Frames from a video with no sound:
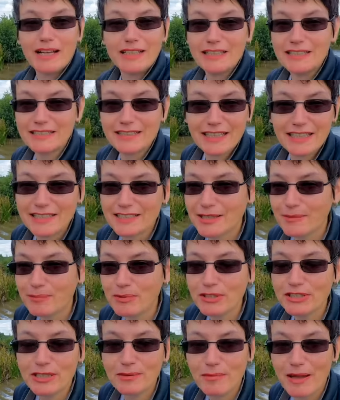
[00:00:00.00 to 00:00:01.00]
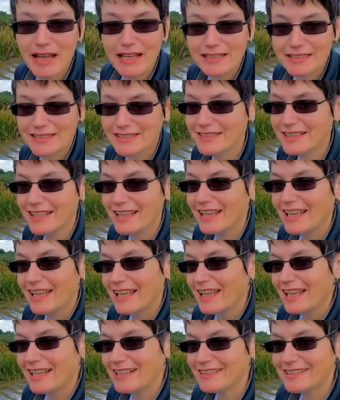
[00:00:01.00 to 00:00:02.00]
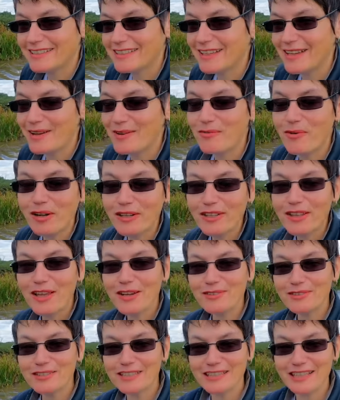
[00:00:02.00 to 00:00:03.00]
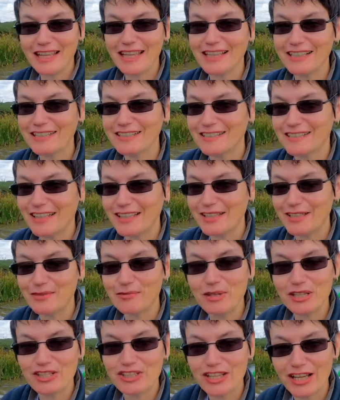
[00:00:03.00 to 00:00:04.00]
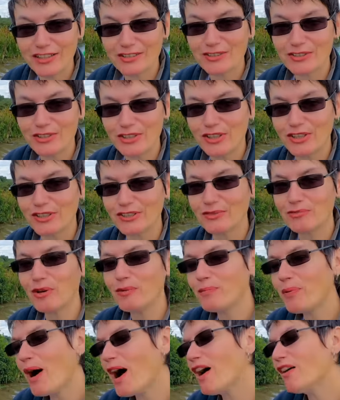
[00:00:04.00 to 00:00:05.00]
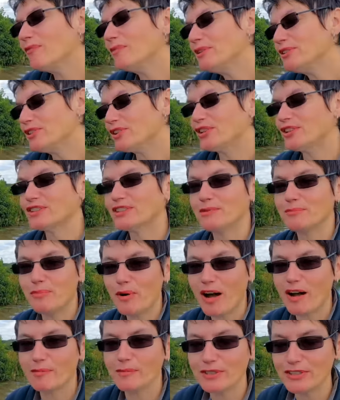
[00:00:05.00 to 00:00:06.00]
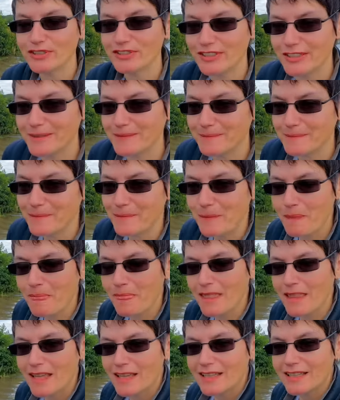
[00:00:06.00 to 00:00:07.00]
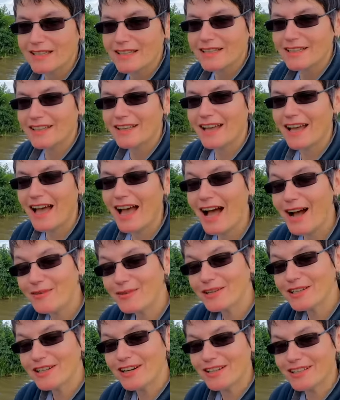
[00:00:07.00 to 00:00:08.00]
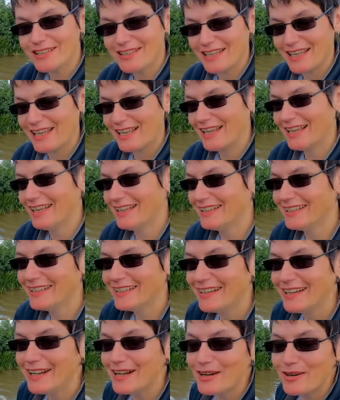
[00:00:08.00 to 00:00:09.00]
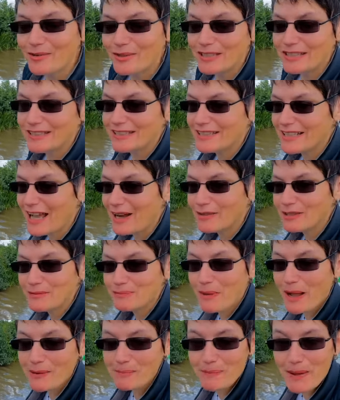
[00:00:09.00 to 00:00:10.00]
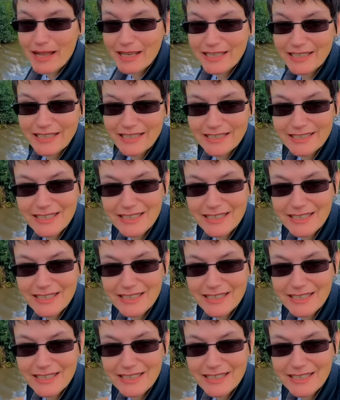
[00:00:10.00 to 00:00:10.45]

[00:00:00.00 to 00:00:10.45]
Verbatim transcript: and it's, it's a bloody mess. It's uh, one of those things that you wish you hadn't done. Well, part of me does and part of me doesn't. How I got it was I was backpacking in